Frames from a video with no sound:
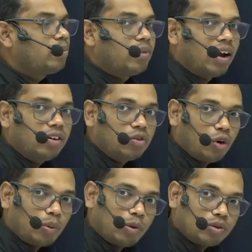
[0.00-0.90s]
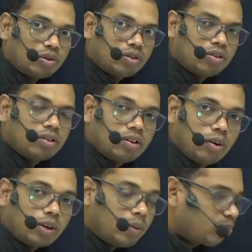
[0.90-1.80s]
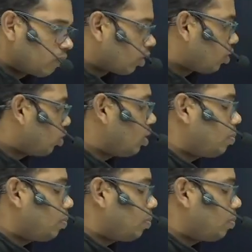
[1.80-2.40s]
plant hormones. Okay, so the